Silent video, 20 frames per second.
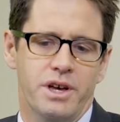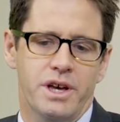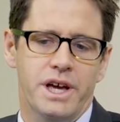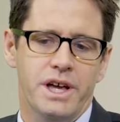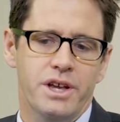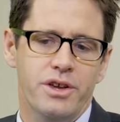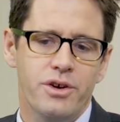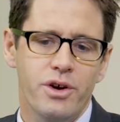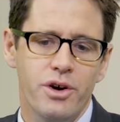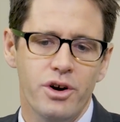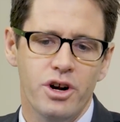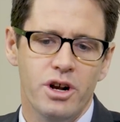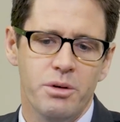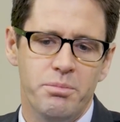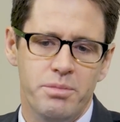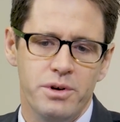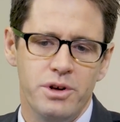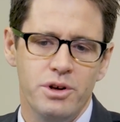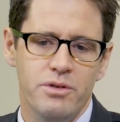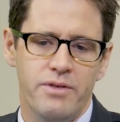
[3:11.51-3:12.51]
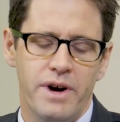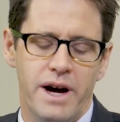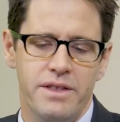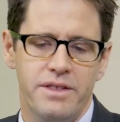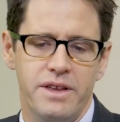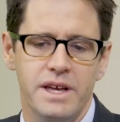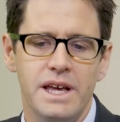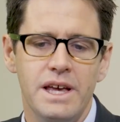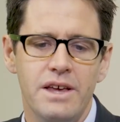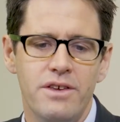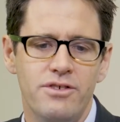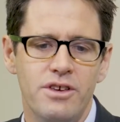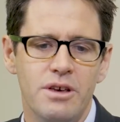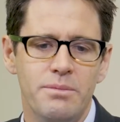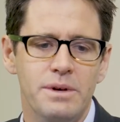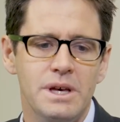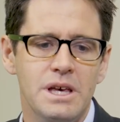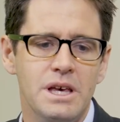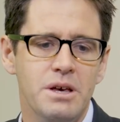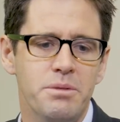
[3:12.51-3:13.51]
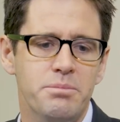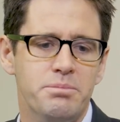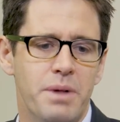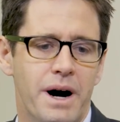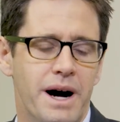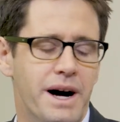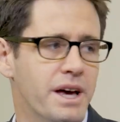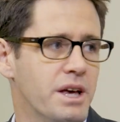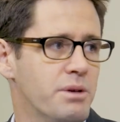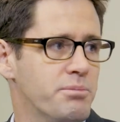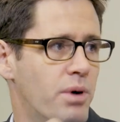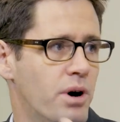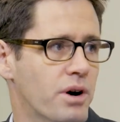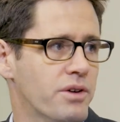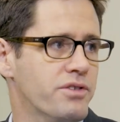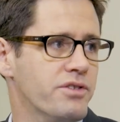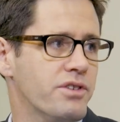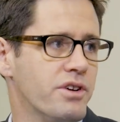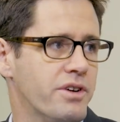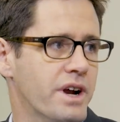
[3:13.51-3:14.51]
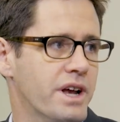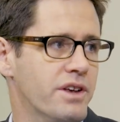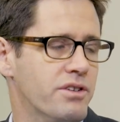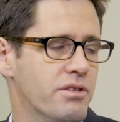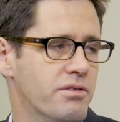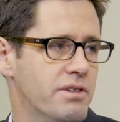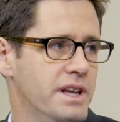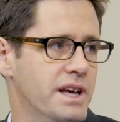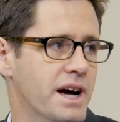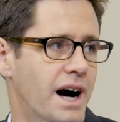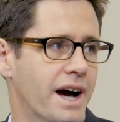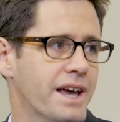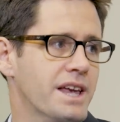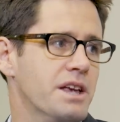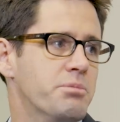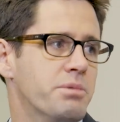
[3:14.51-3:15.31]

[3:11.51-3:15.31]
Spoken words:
In Europe, you've had the ECB buying bonds aggressively, i.e.